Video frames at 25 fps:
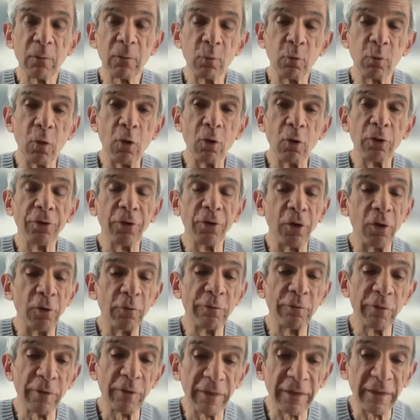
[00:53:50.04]
rolled
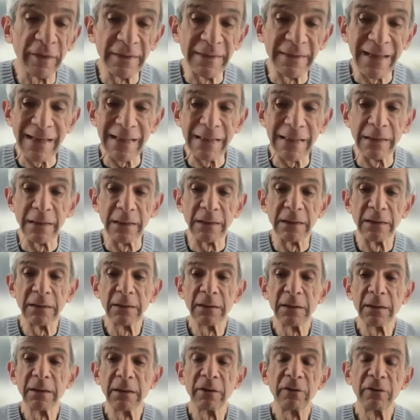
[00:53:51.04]
over the data
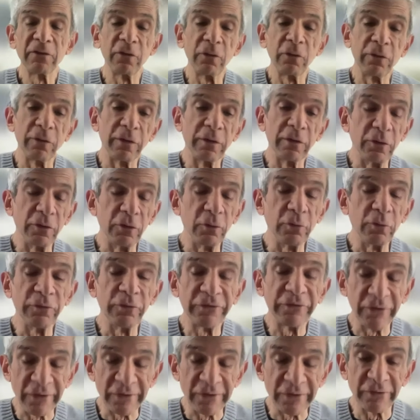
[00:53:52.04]
to the new
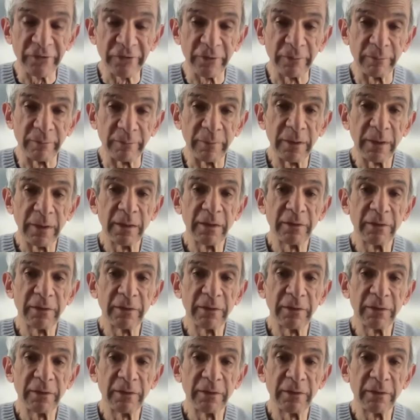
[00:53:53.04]
system.